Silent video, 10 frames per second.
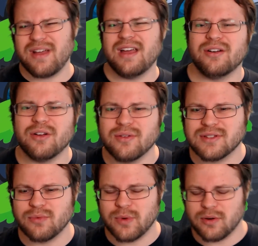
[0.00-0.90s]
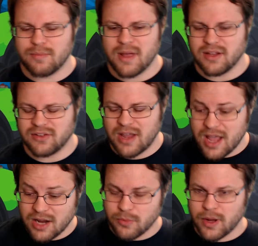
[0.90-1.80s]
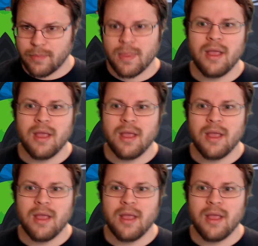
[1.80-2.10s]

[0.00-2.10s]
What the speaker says: I don't know, it's a weird mess. Anyway,